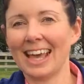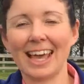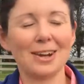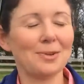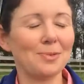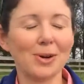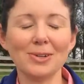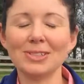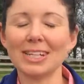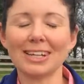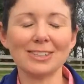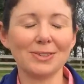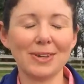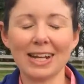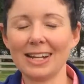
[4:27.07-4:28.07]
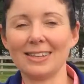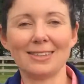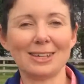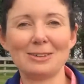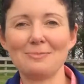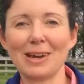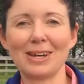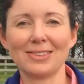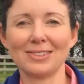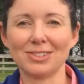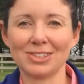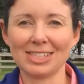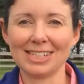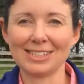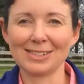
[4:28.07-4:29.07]
and it won't tell you anything about the
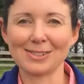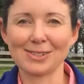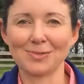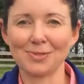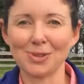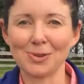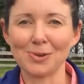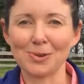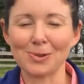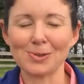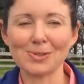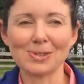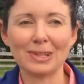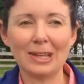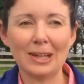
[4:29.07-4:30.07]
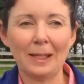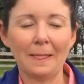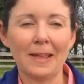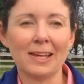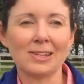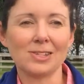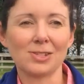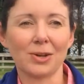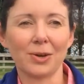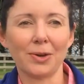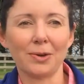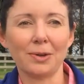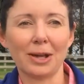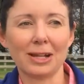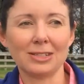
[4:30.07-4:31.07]
genetics of your horse.
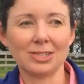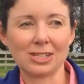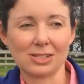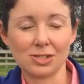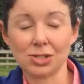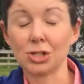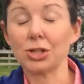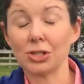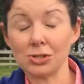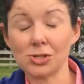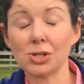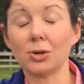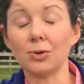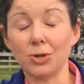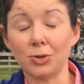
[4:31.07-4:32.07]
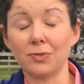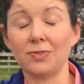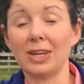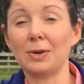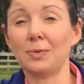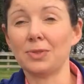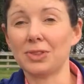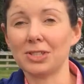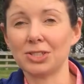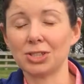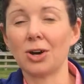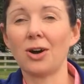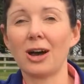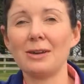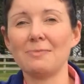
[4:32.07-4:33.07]
So just to consult your vet with the
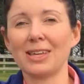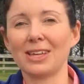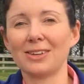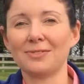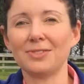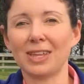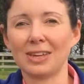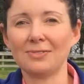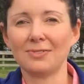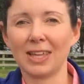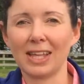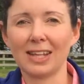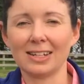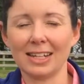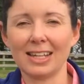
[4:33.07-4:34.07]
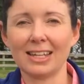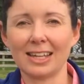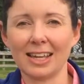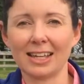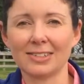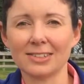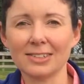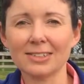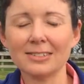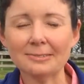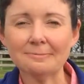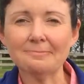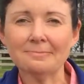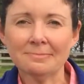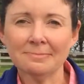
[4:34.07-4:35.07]
timing of that fecal egg count.